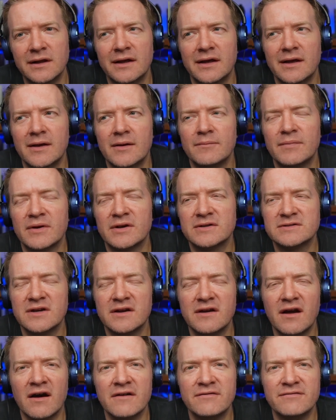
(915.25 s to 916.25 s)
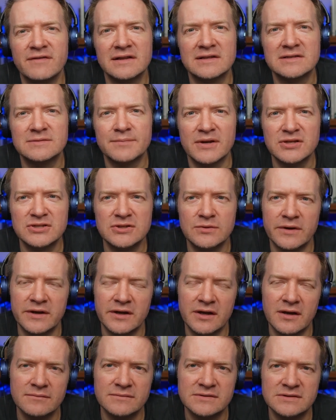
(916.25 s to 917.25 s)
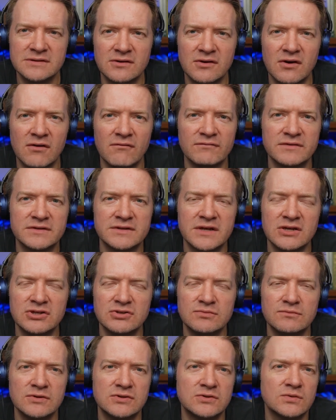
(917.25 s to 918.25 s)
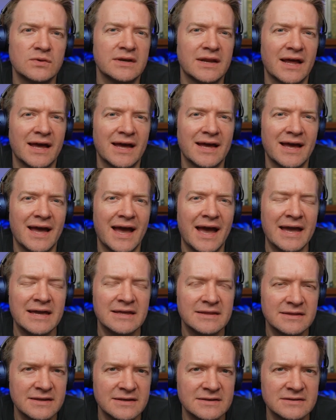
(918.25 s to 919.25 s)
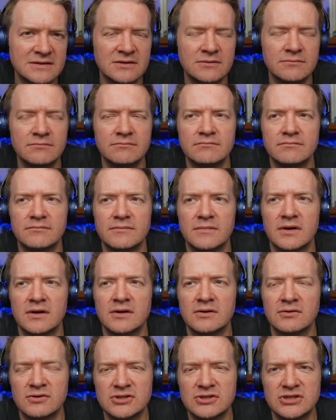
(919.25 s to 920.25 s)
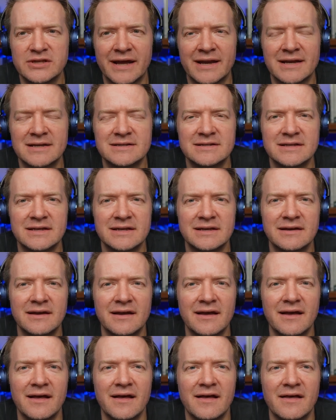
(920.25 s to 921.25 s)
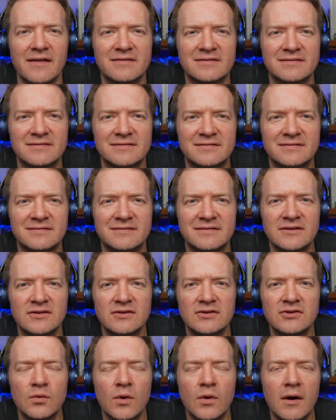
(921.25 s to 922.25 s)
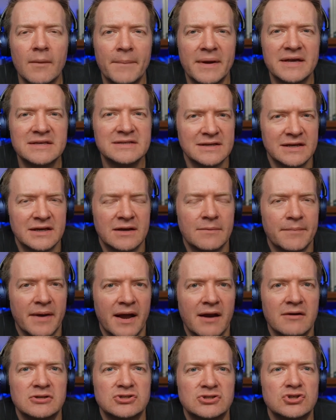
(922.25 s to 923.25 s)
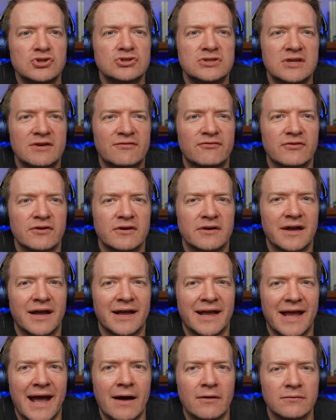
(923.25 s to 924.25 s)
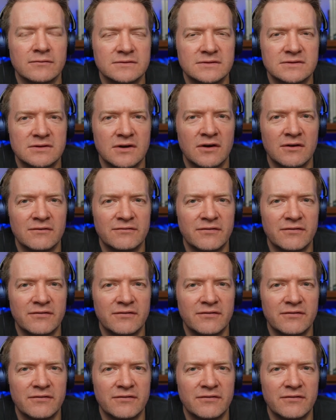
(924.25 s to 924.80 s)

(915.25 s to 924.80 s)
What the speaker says: because I feel, especially when it comes to the conversation between atheism and Christianity, you are basically comparing two different accounts of